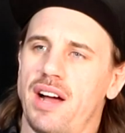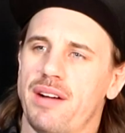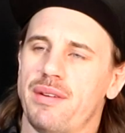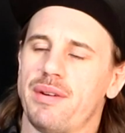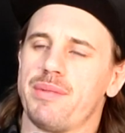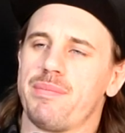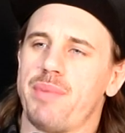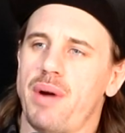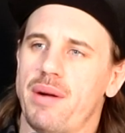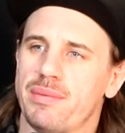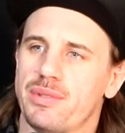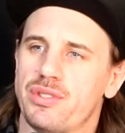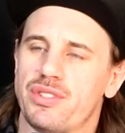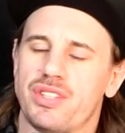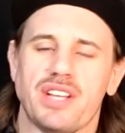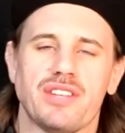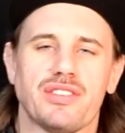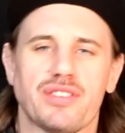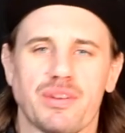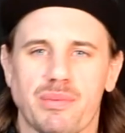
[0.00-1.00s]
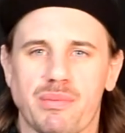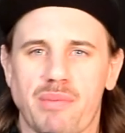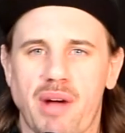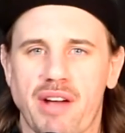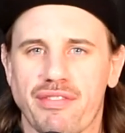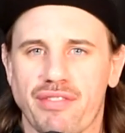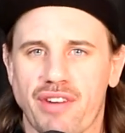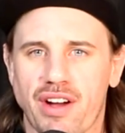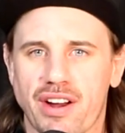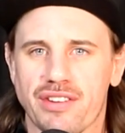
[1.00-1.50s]
would probably say some of
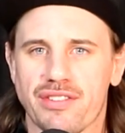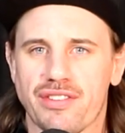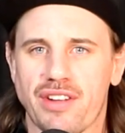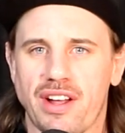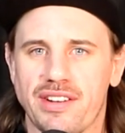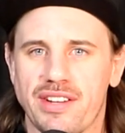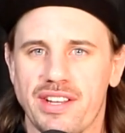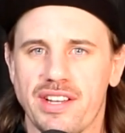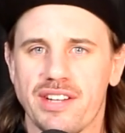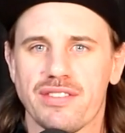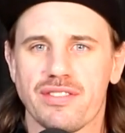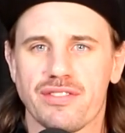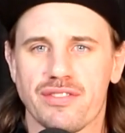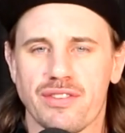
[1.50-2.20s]
my finest ideas,